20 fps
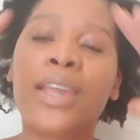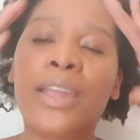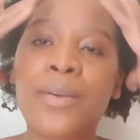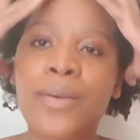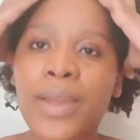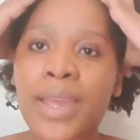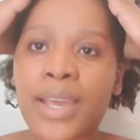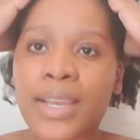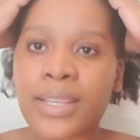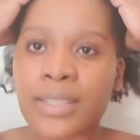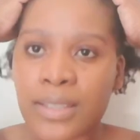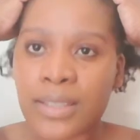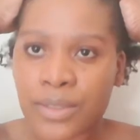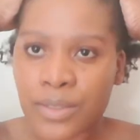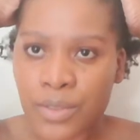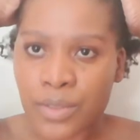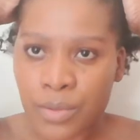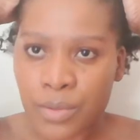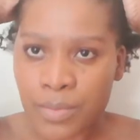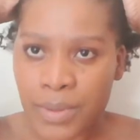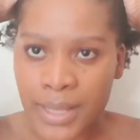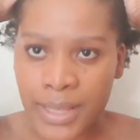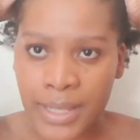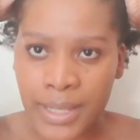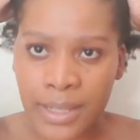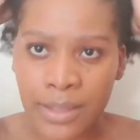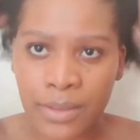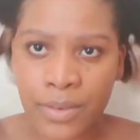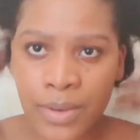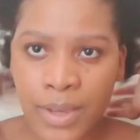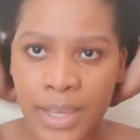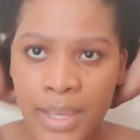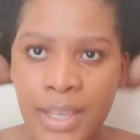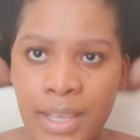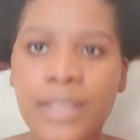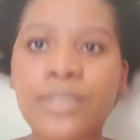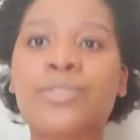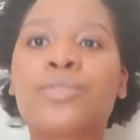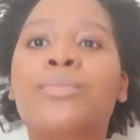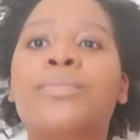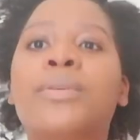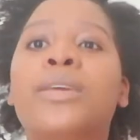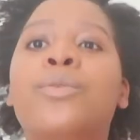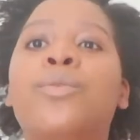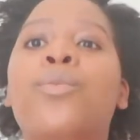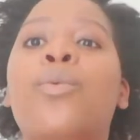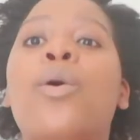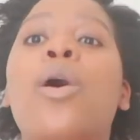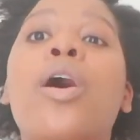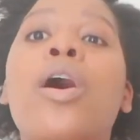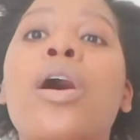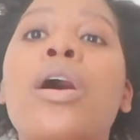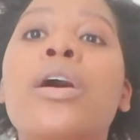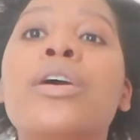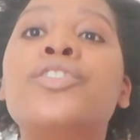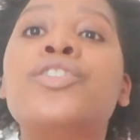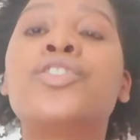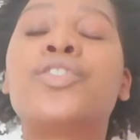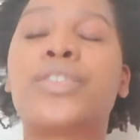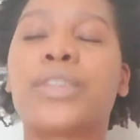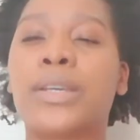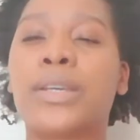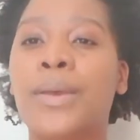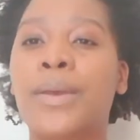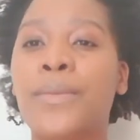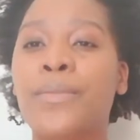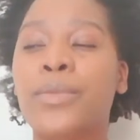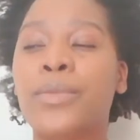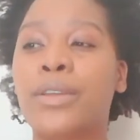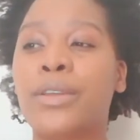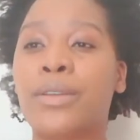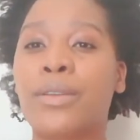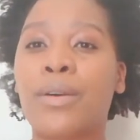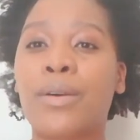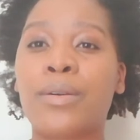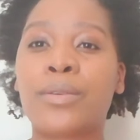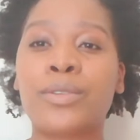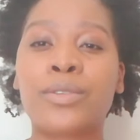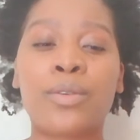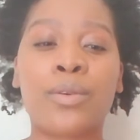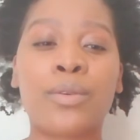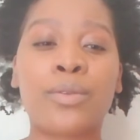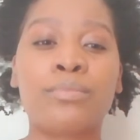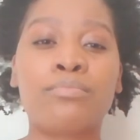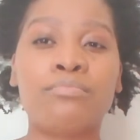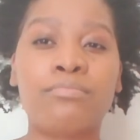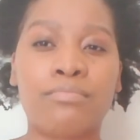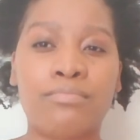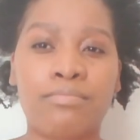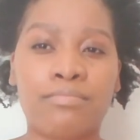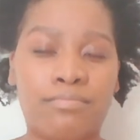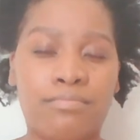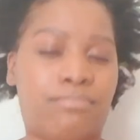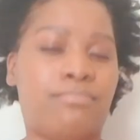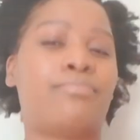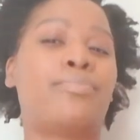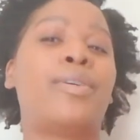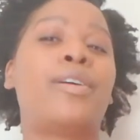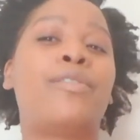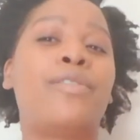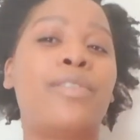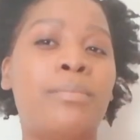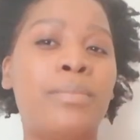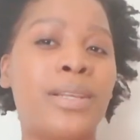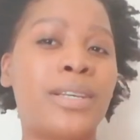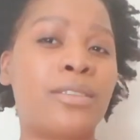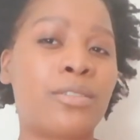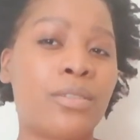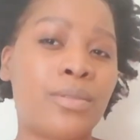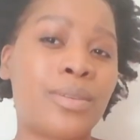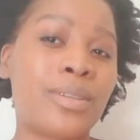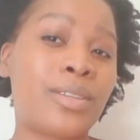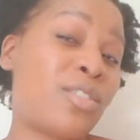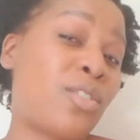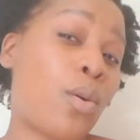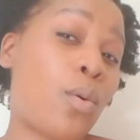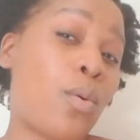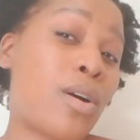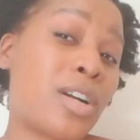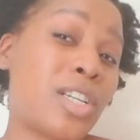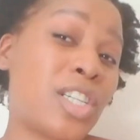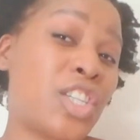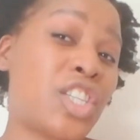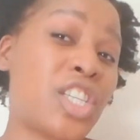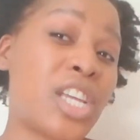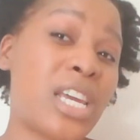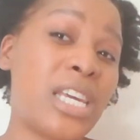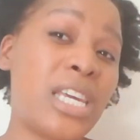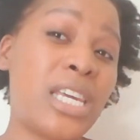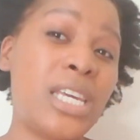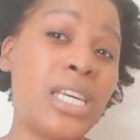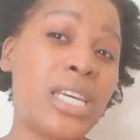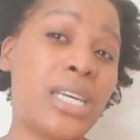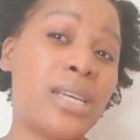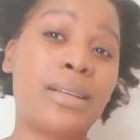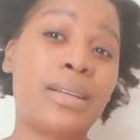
Your hair has to be clean. Your hair has to be washed, so preferably do it on your wash day,